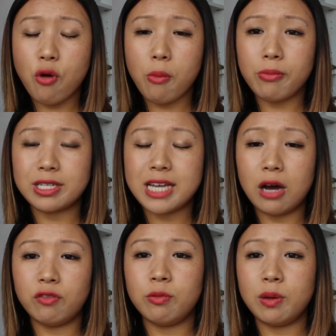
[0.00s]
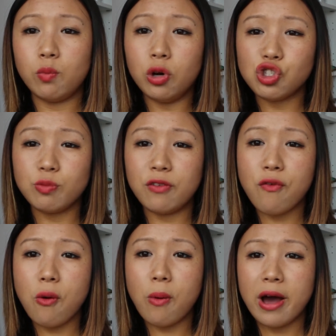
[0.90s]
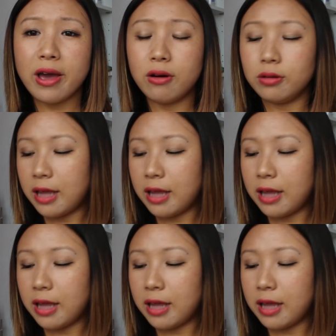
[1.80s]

probably tell if you've been watching me for a while.